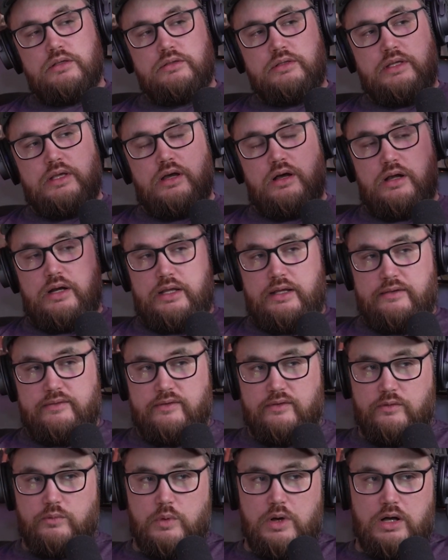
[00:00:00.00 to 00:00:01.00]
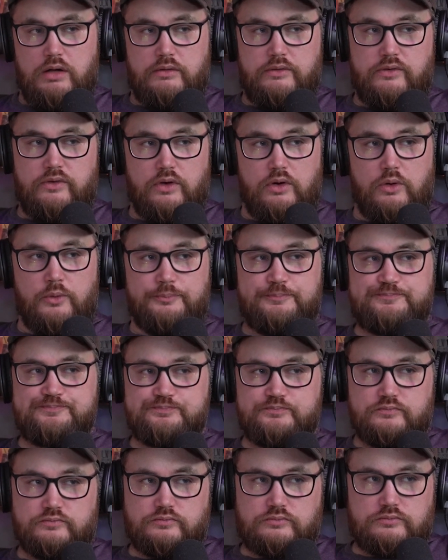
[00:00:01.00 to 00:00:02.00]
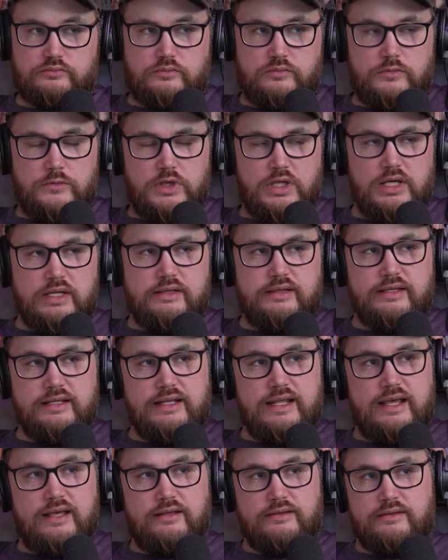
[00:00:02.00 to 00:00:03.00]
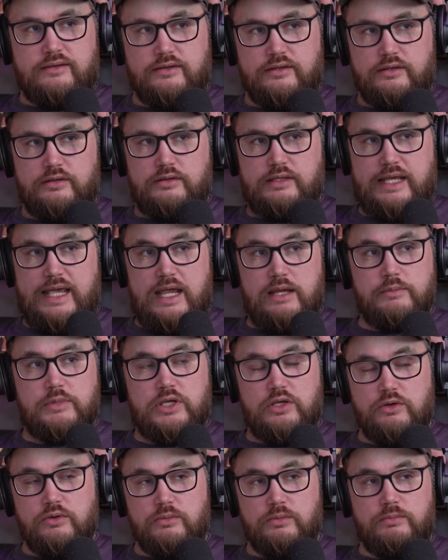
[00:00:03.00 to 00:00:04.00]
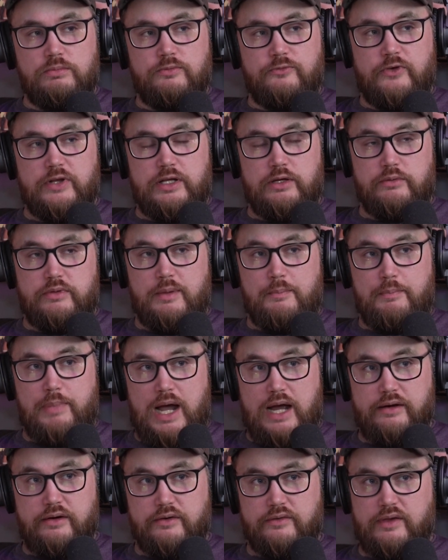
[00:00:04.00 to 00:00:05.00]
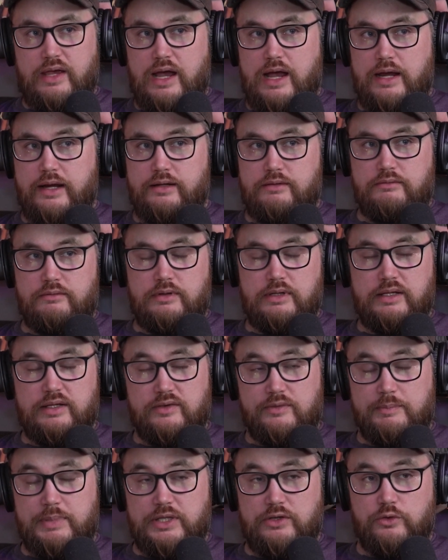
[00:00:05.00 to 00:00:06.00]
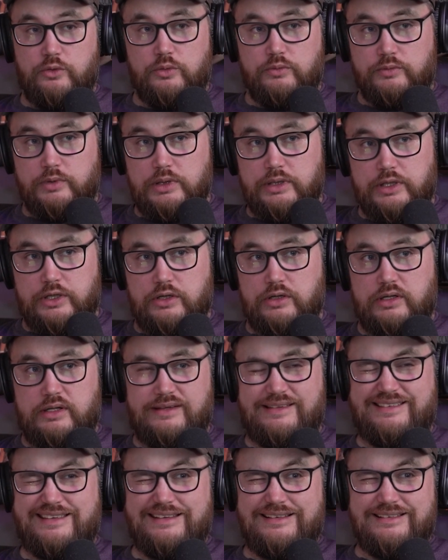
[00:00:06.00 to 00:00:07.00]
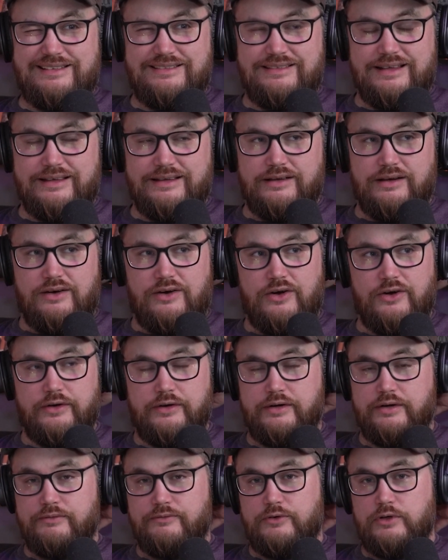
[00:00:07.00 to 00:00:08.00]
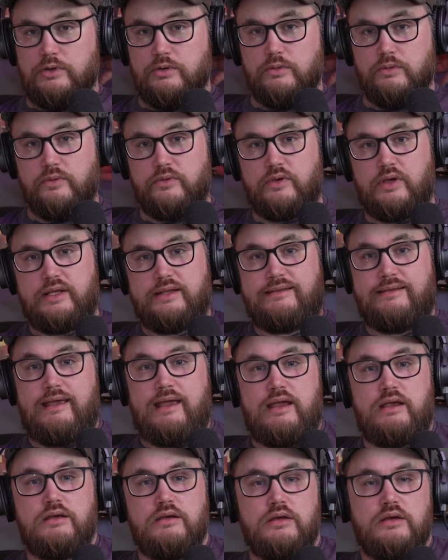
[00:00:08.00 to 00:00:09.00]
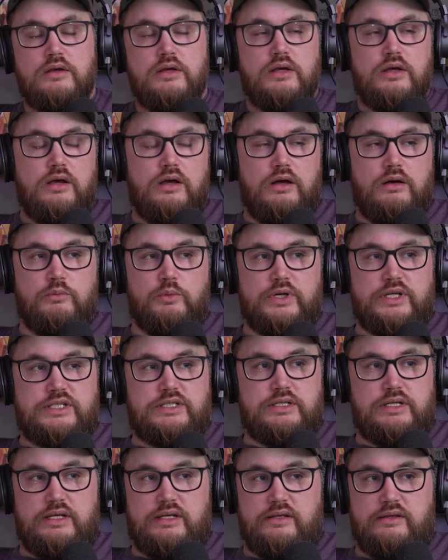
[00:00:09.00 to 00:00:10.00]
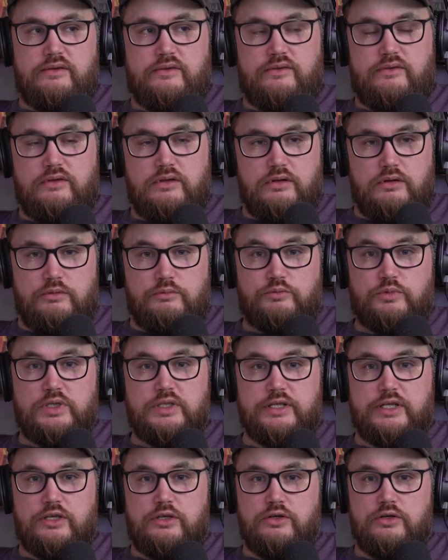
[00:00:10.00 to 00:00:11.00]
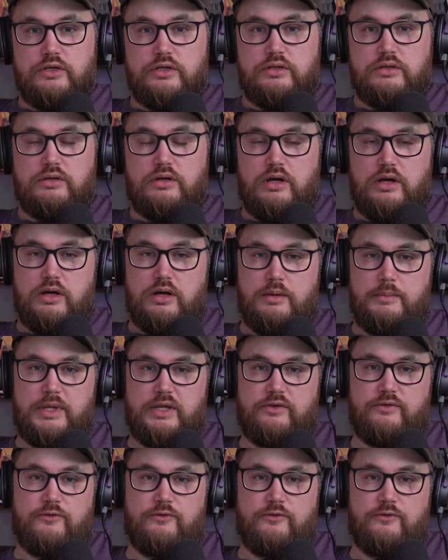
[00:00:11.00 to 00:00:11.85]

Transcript: the audience as well. So the GameCube video, the buyer's guide, has been doing really good. It's getting like 100 views a day, which is really good as